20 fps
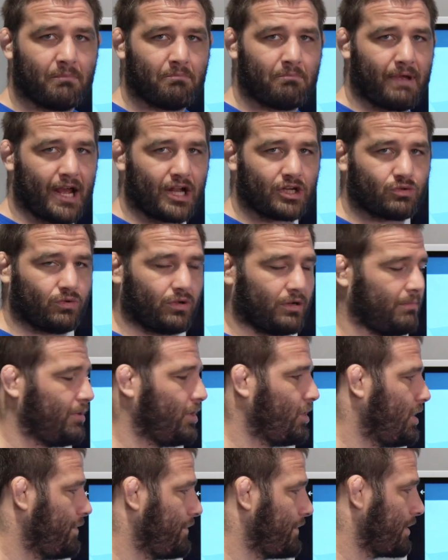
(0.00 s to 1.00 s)
match would have
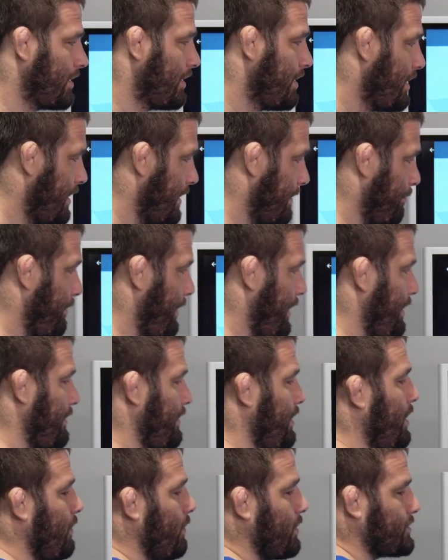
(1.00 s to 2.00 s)
been over.
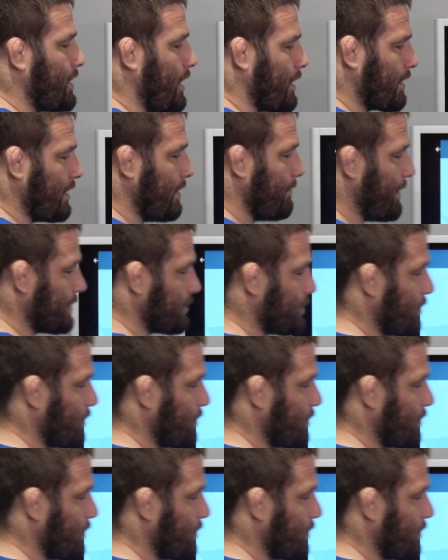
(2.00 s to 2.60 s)
But we're talking about the